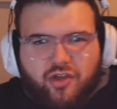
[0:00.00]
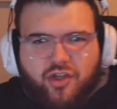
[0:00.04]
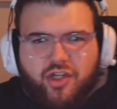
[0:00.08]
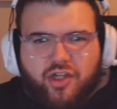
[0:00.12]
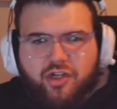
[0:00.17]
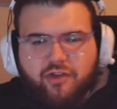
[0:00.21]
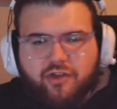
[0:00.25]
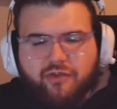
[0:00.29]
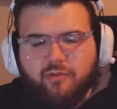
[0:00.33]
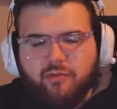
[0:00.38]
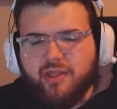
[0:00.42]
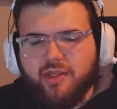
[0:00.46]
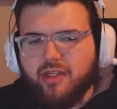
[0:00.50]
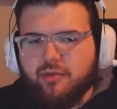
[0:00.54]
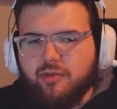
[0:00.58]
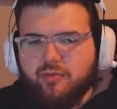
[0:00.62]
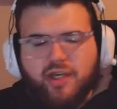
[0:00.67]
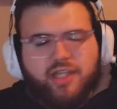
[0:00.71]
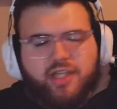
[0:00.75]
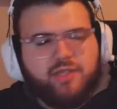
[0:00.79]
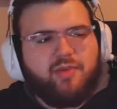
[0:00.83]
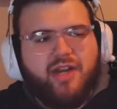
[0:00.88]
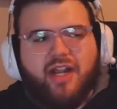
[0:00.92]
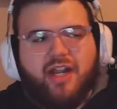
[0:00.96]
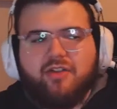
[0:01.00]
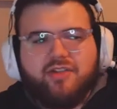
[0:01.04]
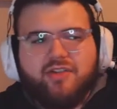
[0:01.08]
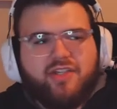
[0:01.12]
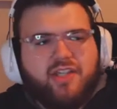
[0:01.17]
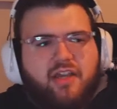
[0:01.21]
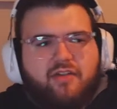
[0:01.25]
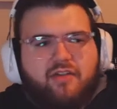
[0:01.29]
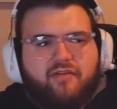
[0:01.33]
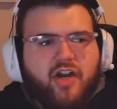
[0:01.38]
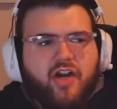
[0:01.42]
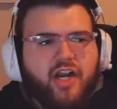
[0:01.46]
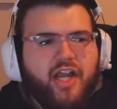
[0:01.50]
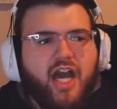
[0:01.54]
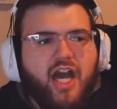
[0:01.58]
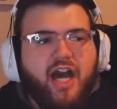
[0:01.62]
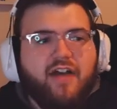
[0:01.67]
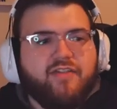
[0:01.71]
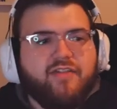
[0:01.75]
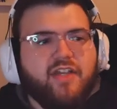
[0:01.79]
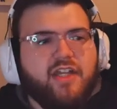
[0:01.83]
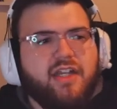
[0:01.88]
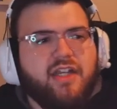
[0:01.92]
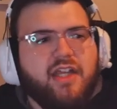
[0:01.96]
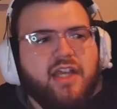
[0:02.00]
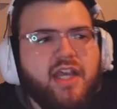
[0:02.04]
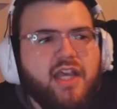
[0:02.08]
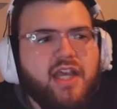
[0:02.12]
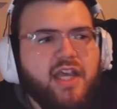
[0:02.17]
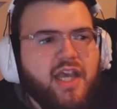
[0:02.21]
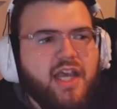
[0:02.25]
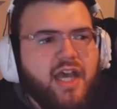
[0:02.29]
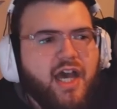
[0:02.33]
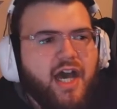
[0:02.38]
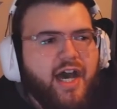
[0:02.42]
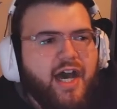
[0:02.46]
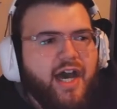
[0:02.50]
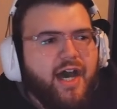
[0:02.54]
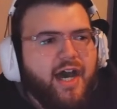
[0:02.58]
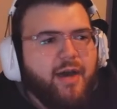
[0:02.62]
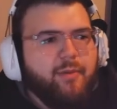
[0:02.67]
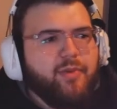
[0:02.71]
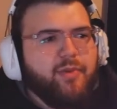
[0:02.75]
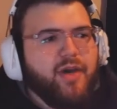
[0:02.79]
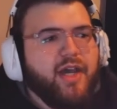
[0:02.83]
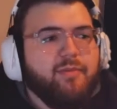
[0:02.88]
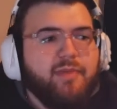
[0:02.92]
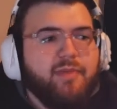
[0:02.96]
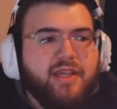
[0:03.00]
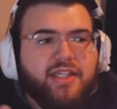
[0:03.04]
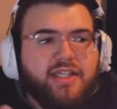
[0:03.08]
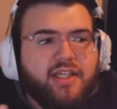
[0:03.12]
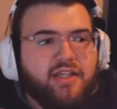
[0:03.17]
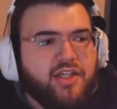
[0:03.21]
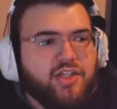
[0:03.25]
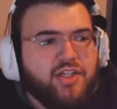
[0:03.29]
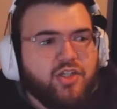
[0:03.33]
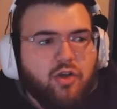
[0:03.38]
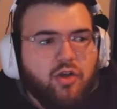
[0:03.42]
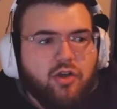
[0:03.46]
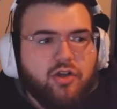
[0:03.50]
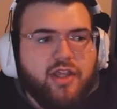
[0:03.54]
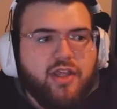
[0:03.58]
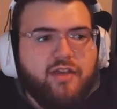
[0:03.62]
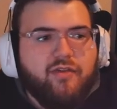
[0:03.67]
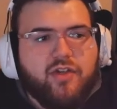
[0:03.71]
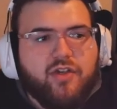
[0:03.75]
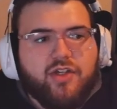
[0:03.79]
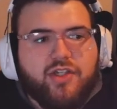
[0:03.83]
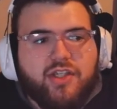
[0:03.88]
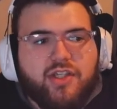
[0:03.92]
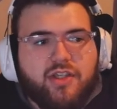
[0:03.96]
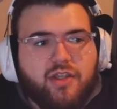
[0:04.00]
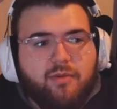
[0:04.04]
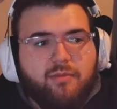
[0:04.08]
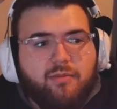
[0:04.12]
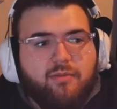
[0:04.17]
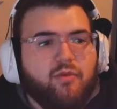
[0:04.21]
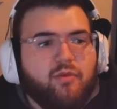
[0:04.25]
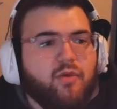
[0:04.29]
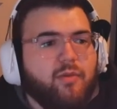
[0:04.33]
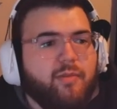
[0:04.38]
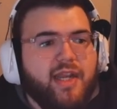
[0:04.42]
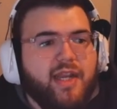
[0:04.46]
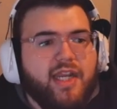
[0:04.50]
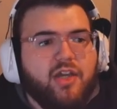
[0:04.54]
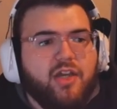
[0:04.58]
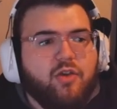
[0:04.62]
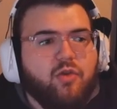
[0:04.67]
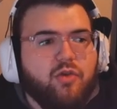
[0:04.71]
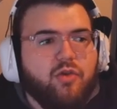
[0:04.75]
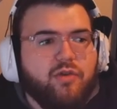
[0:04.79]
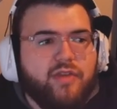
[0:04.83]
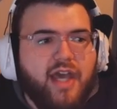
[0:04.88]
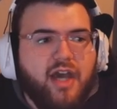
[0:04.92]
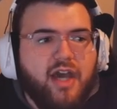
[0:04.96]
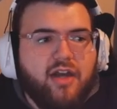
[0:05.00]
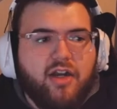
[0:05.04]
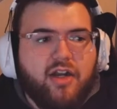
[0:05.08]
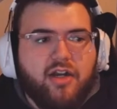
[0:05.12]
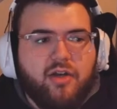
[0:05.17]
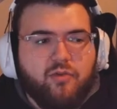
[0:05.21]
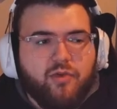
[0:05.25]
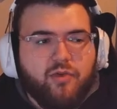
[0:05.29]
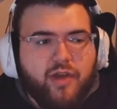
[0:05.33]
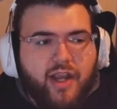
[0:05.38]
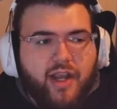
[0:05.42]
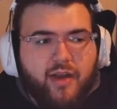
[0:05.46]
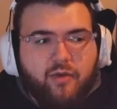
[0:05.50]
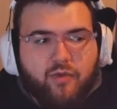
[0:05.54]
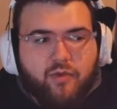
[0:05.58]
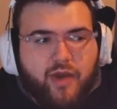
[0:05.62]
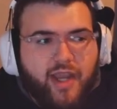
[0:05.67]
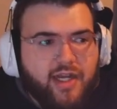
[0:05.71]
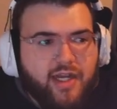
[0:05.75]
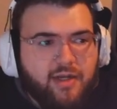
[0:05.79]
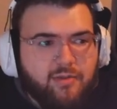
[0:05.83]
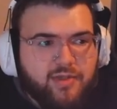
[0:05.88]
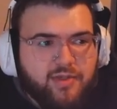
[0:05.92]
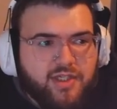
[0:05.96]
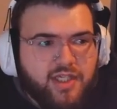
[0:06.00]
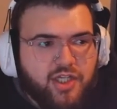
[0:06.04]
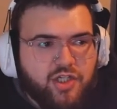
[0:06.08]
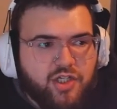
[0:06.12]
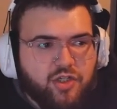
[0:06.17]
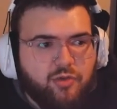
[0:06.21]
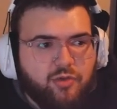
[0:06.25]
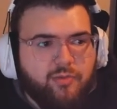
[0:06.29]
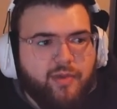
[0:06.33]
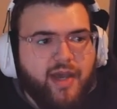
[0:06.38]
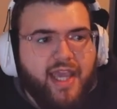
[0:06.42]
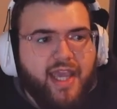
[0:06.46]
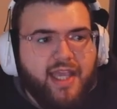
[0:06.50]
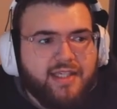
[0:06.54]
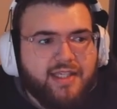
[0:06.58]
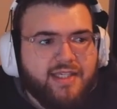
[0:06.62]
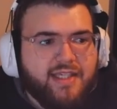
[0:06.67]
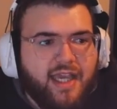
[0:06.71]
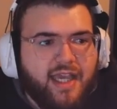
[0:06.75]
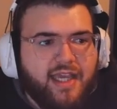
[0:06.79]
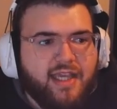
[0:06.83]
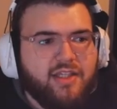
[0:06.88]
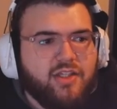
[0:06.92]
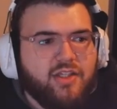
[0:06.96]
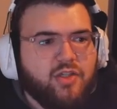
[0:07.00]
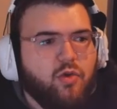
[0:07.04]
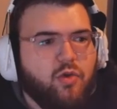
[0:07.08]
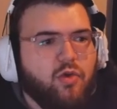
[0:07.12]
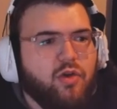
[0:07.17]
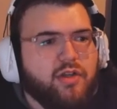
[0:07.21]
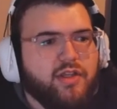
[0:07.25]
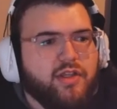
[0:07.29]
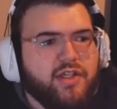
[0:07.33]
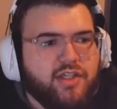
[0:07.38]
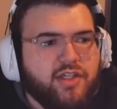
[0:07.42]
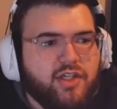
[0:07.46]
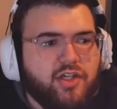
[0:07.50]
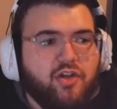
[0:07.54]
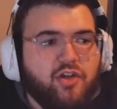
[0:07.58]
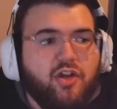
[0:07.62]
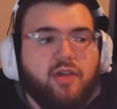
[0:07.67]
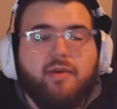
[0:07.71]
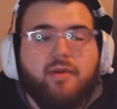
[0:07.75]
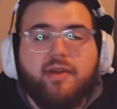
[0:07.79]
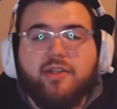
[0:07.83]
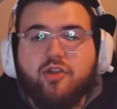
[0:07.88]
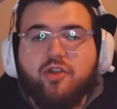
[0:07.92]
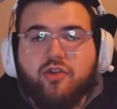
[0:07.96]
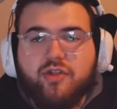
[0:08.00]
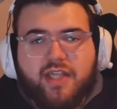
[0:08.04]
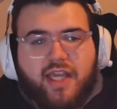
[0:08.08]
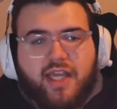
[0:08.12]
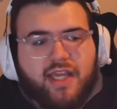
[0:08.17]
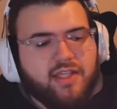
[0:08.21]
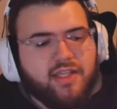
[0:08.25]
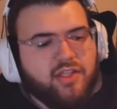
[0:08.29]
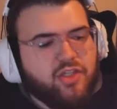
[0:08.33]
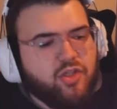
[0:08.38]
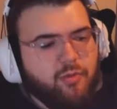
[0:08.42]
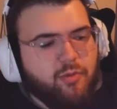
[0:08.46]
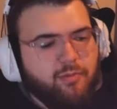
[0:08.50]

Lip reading: You could do it from Mythic Plus, but I don't see it very often. But basically, Soul Cleave reduces the remaining cooldown on a random Sigil by 8 seconds, or Listening Decree by 2 seconds.